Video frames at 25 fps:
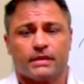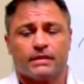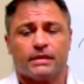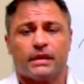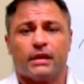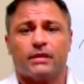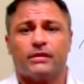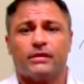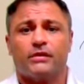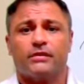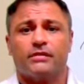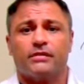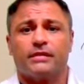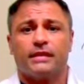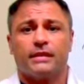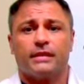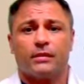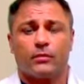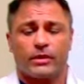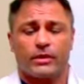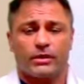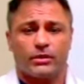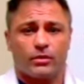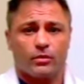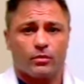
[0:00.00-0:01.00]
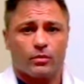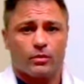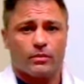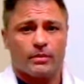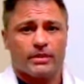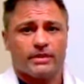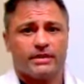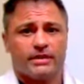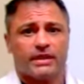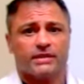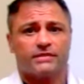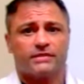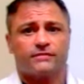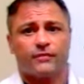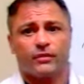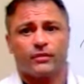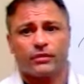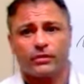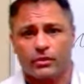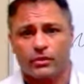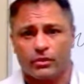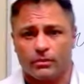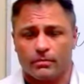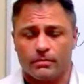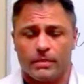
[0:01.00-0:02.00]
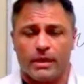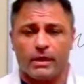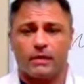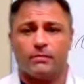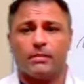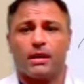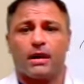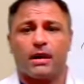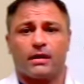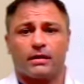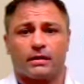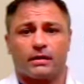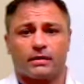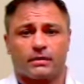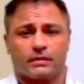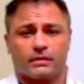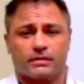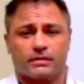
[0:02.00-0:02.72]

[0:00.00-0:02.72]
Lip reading: Now, another thing that we do when we test for your metabolic